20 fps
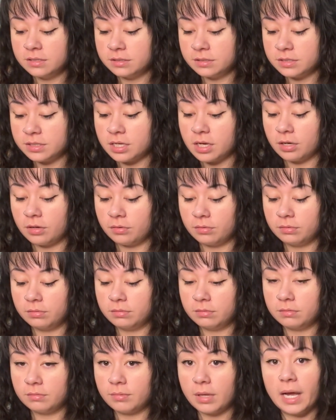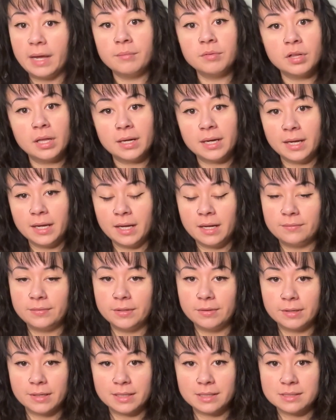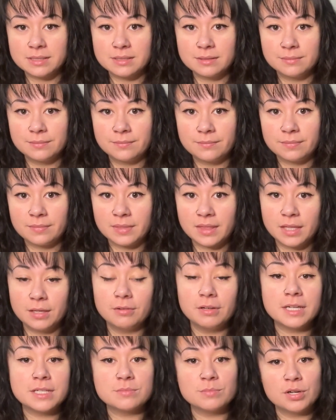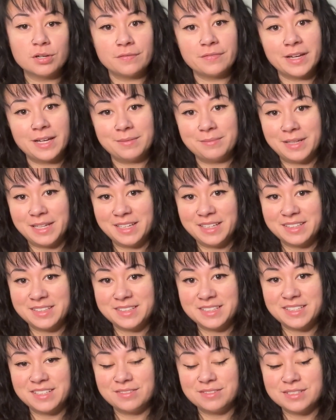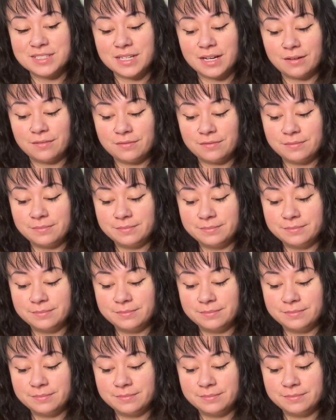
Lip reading: So I'm glad I have you guys. You guys motivate me to do stuff.